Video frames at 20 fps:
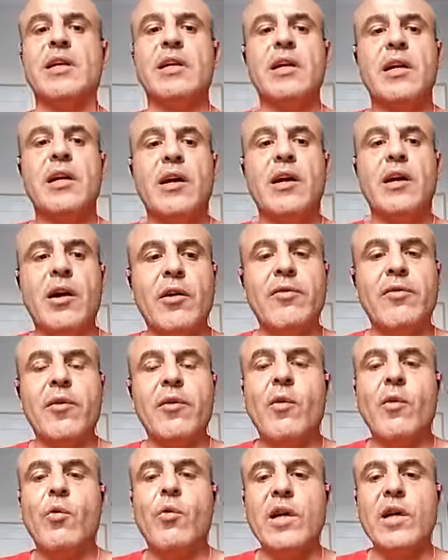of
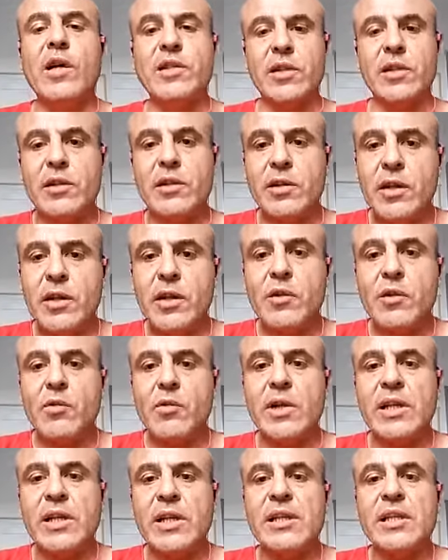water,
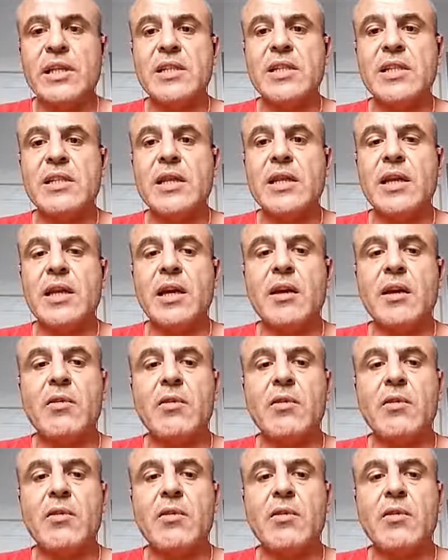which is the